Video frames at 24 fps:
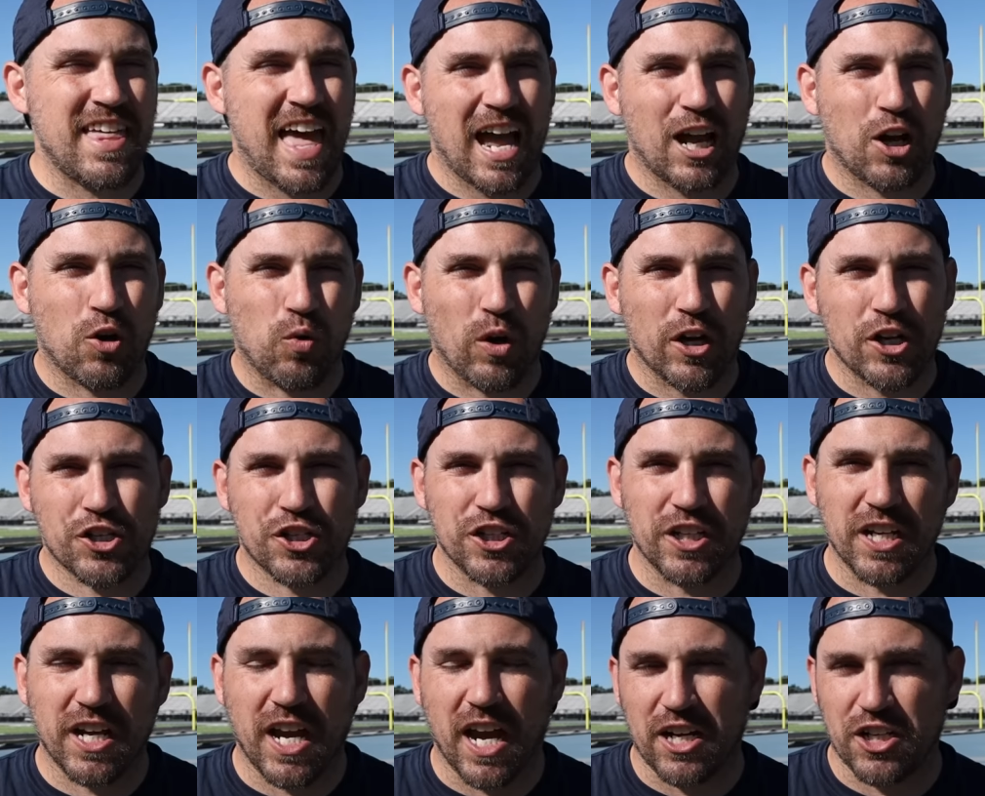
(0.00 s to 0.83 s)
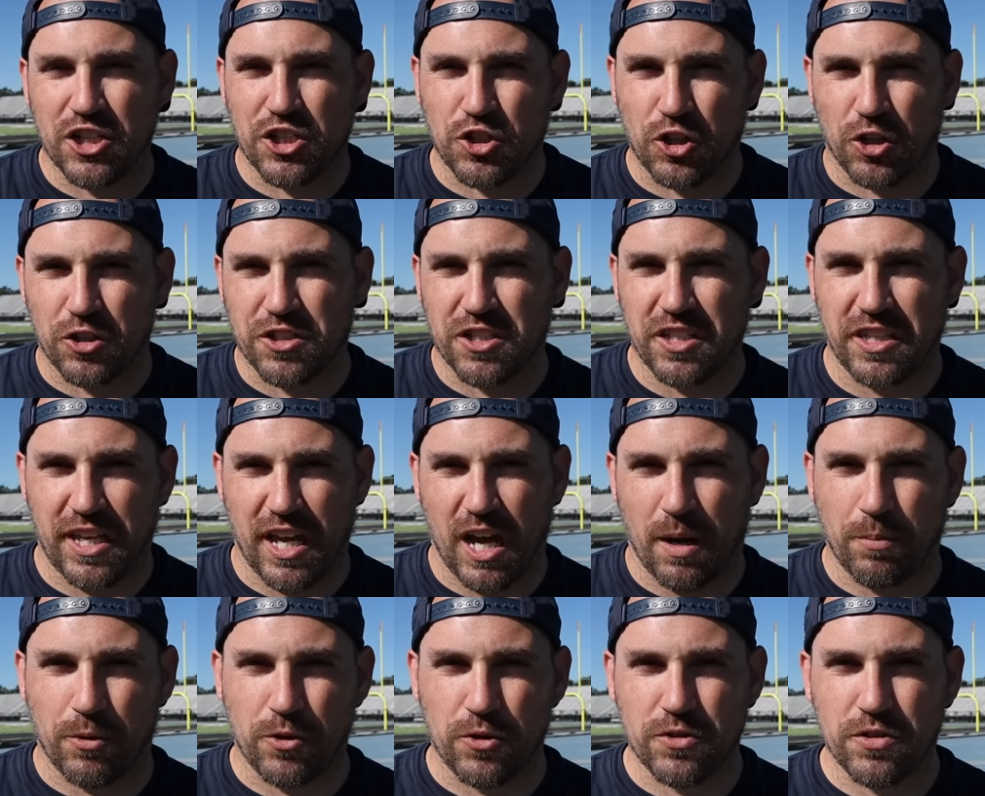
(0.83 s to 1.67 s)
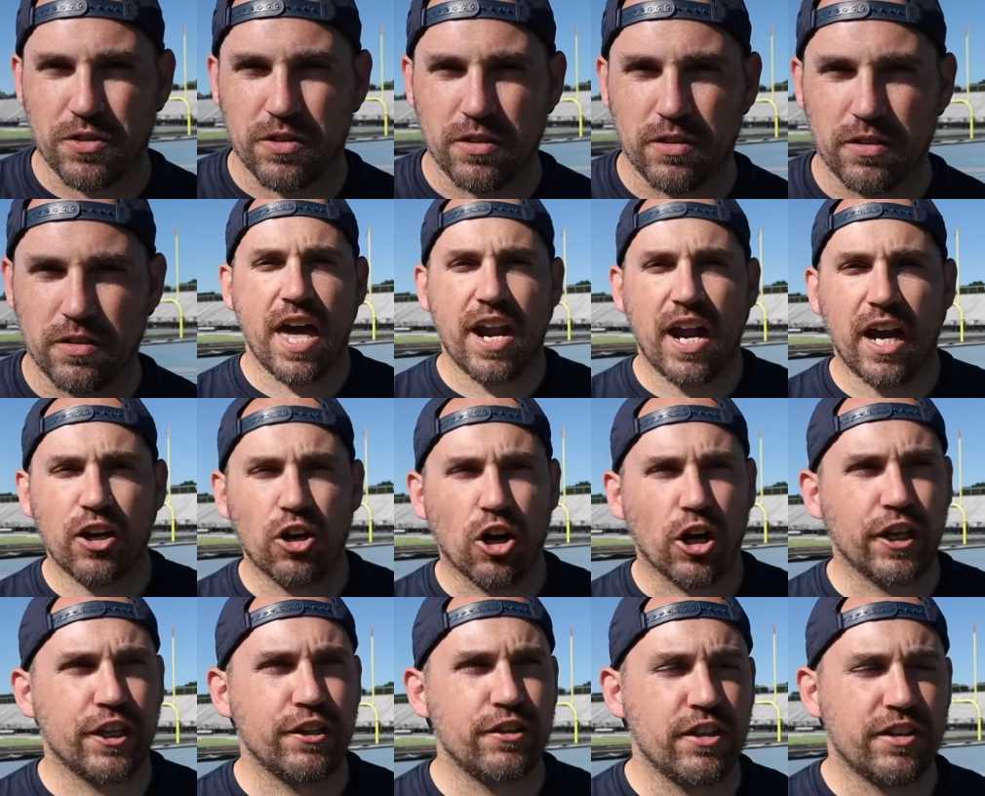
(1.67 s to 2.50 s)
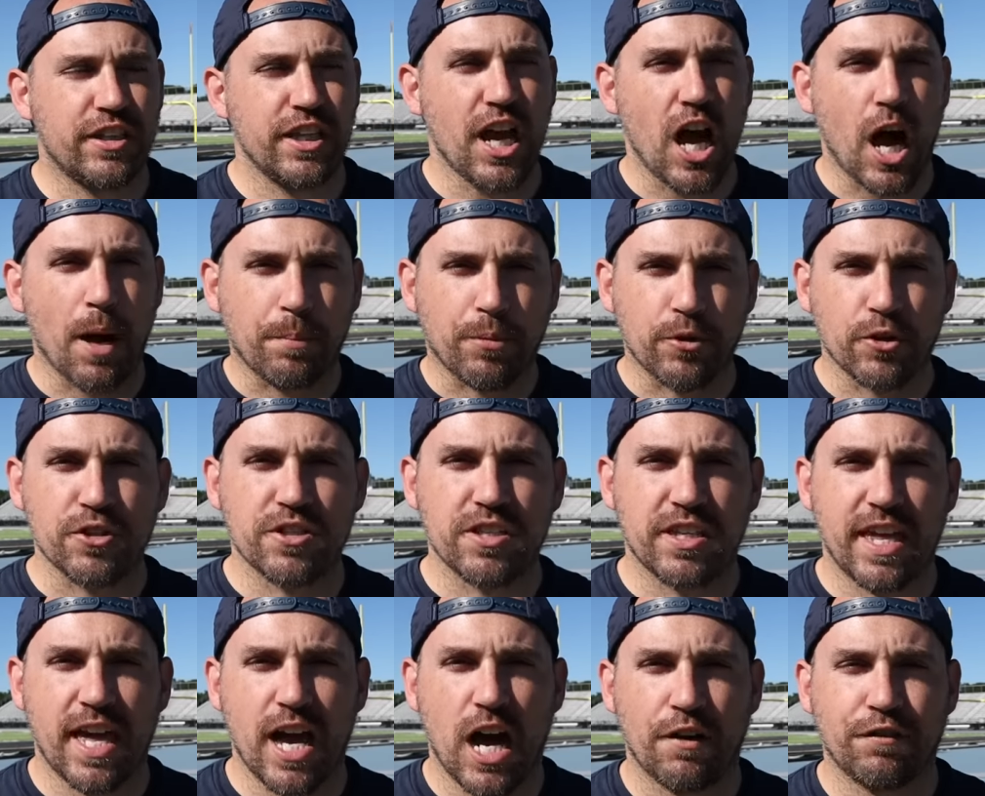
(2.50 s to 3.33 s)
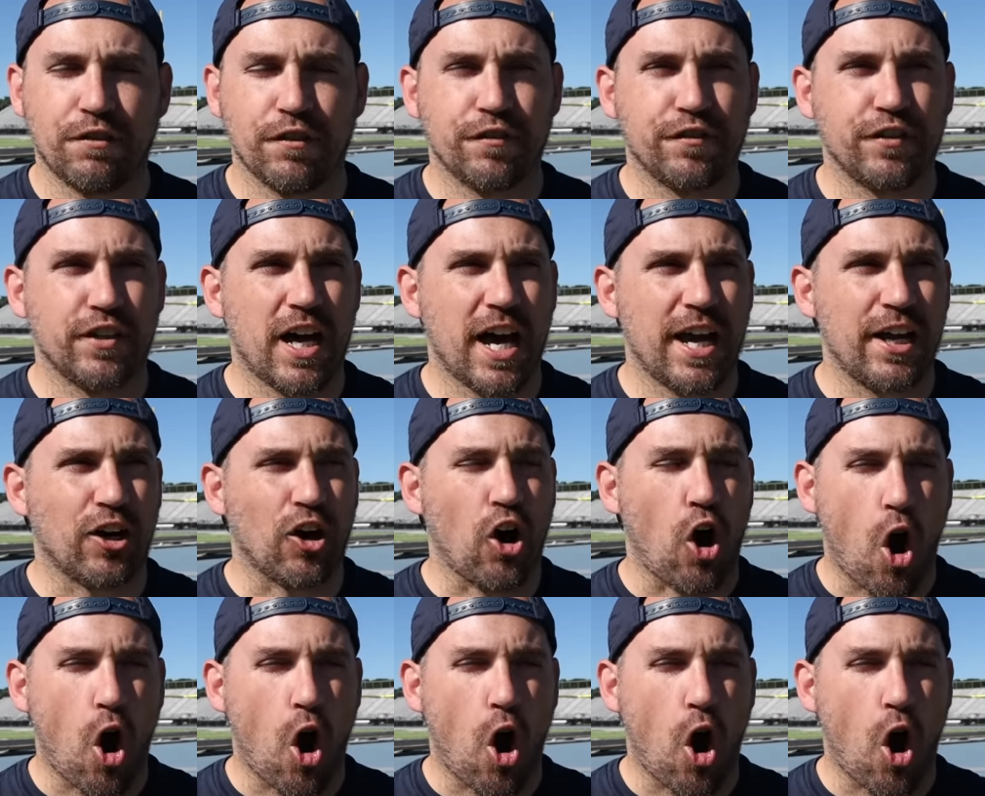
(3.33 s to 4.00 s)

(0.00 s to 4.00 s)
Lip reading: that question kind of starts in the uppers. And I'd argue that the uppers of the Alphafly are